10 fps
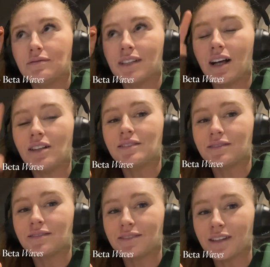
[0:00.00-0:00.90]
I'll
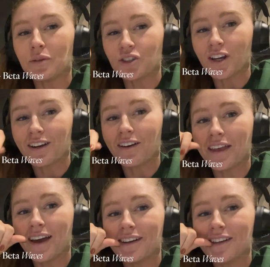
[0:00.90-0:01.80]
double check on
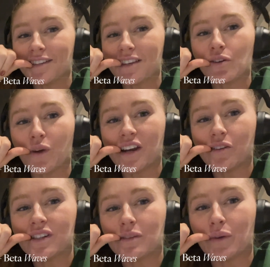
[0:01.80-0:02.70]
that. It's either white
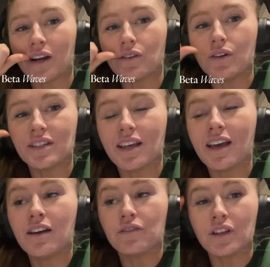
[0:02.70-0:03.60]
noise or brown noise.
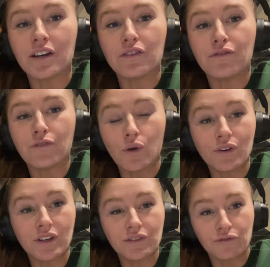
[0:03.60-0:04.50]
They're like
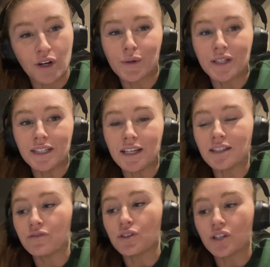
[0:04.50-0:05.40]
focus
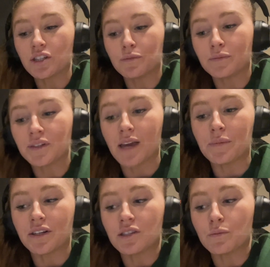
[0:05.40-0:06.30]
frequencies. If you just
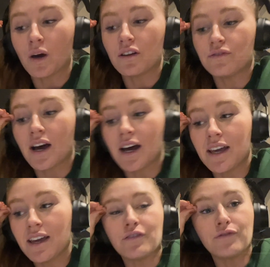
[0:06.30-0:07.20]
type into
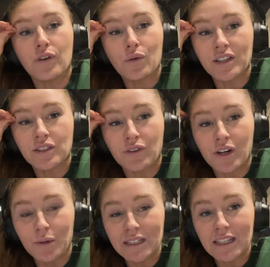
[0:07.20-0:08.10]
Spotify focus
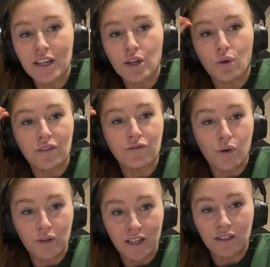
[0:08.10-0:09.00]
frequency or
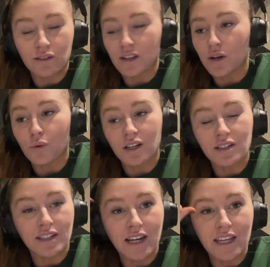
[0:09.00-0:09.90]
focus like work
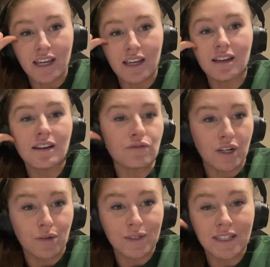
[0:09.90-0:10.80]
study
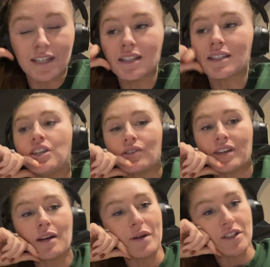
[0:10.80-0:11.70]
frequencies, you'll
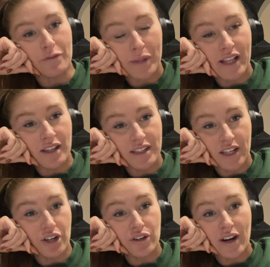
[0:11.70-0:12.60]
get a bunch of playlists
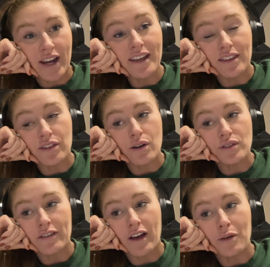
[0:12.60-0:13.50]
that are great, and
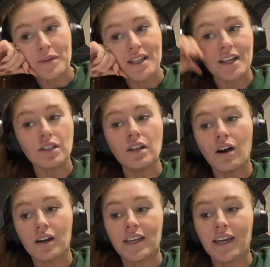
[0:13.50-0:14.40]
those have helped me like
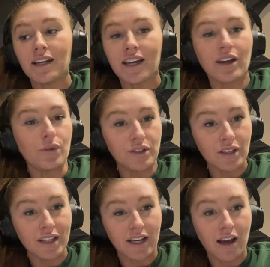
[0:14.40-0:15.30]
lock in, go
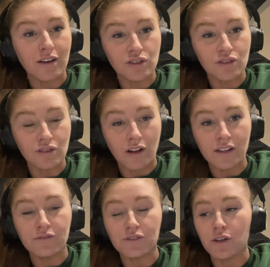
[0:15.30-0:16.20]
into like a
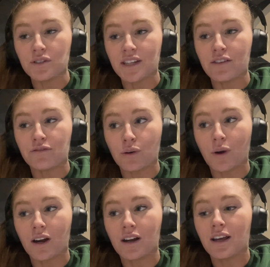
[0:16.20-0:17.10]
solid flow state for work.